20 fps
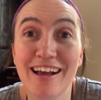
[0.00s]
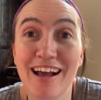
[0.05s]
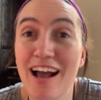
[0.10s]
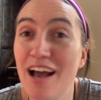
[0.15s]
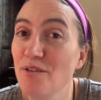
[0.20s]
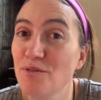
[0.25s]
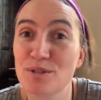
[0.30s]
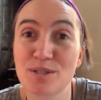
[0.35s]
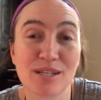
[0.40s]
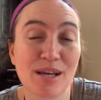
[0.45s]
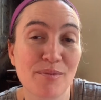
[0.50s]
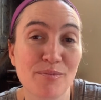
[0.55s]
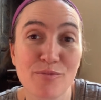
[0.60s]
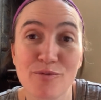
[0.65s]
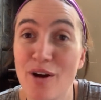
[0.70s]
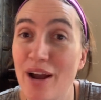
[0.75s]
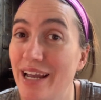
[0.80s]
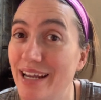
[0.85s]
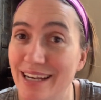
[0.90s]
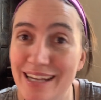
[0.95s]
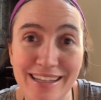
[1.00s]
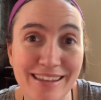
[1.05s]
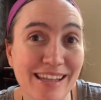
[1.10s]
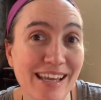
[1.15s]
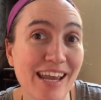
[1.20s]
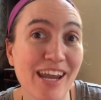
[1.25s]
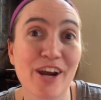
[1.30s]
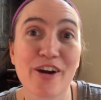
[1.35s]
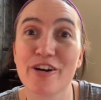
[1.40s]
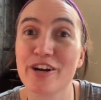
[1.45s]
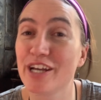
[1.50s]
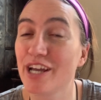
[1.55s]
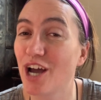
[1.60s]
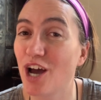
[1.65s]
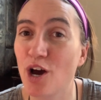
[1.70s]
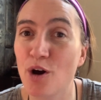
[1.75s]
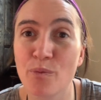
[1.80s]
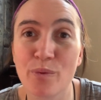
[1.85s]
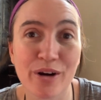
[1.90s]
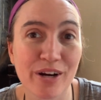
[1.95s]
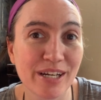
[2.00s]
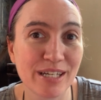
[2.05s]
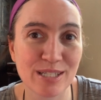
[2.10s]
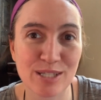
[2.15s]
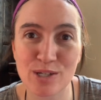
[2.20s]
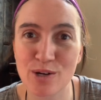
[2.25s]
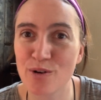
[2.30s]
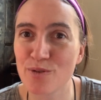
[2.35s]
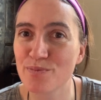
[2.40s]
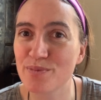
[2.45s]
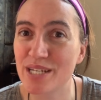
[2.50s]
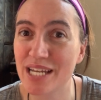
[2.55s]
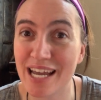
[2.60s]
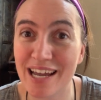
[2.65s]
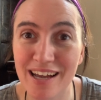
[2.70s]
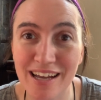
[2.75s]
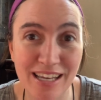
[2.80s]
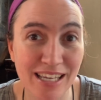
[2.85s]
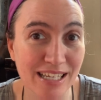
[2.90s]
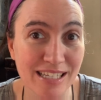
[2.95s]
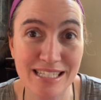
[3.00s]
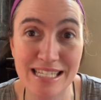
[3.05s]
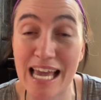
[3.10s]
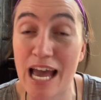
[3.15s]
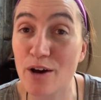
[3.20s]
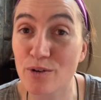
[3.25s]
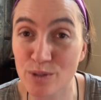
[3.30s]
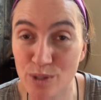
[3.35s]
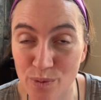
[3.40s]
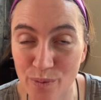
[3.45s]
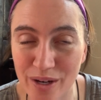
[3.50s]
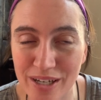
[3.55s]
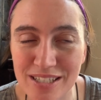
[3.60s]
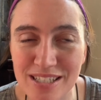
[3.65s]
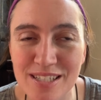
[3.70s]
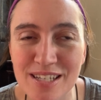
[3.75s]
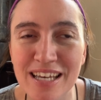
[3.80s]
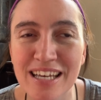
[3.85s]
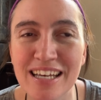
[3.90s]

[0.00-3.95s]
I'm right in the area where his house was.